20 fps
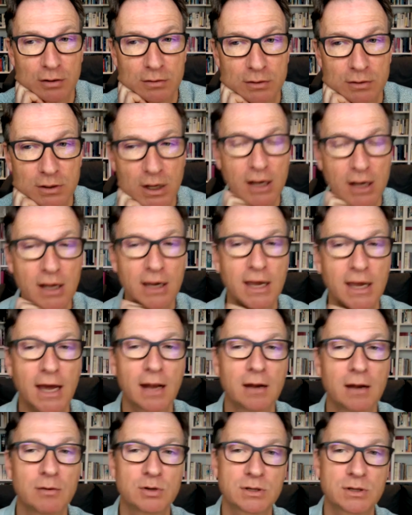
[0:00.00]
And again,
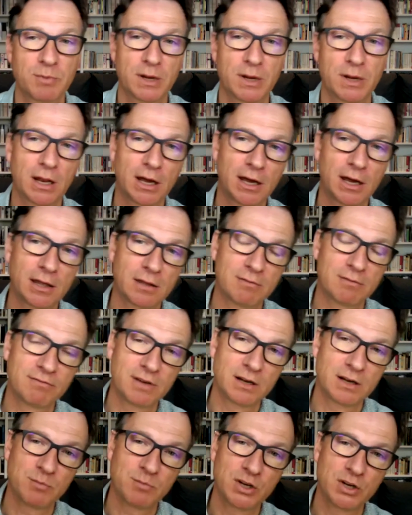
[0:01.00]
it was a bit like the Villa
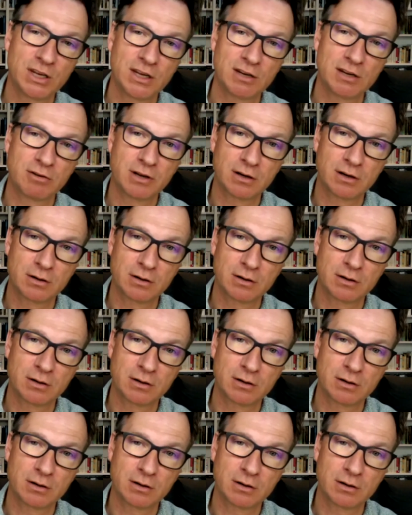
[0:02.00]
Mineria.